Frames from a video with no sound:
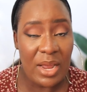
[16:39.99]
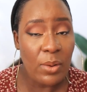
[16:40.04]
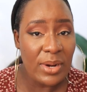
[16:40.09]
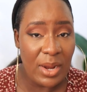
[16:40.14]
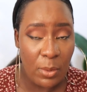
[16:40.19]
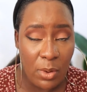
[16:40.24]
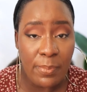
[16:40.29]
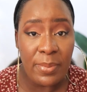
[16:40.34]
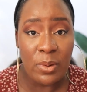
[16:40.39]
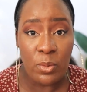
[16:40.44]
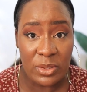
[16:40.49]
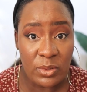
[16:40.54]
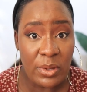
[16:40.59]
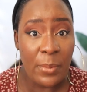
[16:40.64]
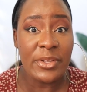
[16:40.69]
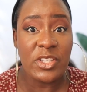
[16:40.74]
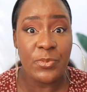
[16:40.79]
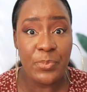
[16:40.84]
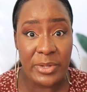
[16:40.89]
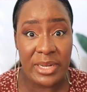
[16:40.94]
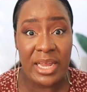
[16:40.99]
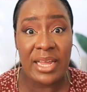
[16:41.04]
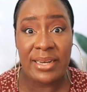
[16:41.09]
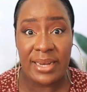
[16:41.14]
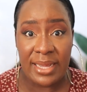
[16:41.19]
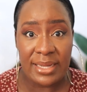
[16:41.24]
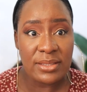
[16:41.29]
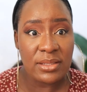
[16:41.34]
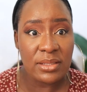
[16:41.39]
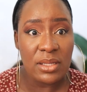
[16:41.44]
Like, when I went to bed that
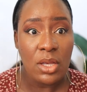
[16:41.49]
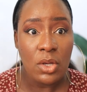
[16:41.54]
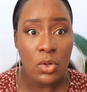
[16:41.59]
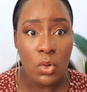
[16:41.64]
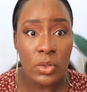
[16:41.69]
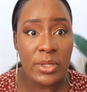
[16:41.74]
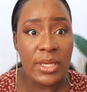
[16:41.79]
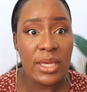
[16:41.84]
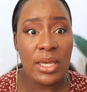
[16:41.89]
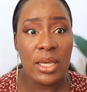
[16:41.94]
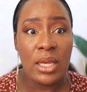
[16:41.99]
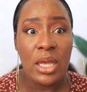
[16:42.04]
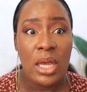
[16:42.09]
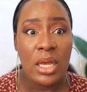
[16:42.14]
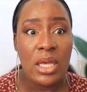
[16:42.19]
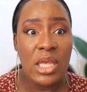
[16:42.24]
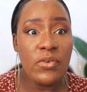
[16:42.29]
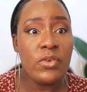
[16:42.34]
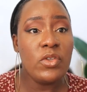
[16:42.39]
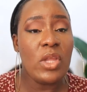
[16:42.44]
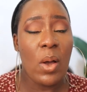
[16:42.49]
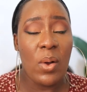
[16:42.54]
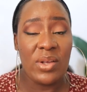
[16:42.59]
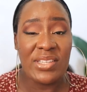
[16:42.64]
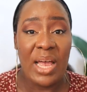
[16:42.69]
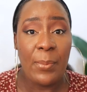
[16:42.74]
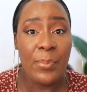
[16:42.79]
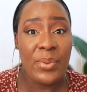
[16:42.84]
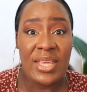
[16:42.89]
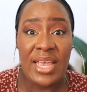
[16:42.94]
night, okay, even though I
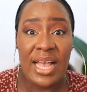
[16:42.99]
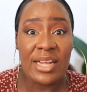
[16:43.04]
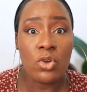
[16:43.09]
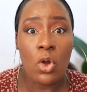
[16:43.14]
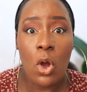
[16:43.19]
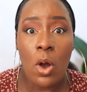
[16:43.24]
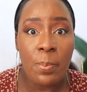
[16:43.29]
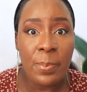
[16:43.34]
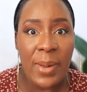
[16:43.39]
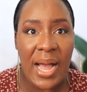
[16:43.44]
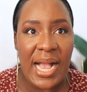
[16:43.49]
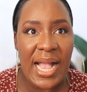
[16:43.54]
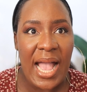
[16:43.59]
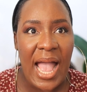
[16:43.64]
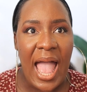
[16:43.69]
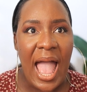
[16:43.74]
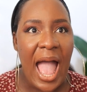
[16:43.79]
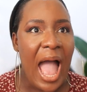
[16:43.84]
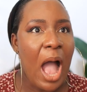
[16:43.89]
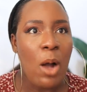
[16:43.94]
was happy he had come back,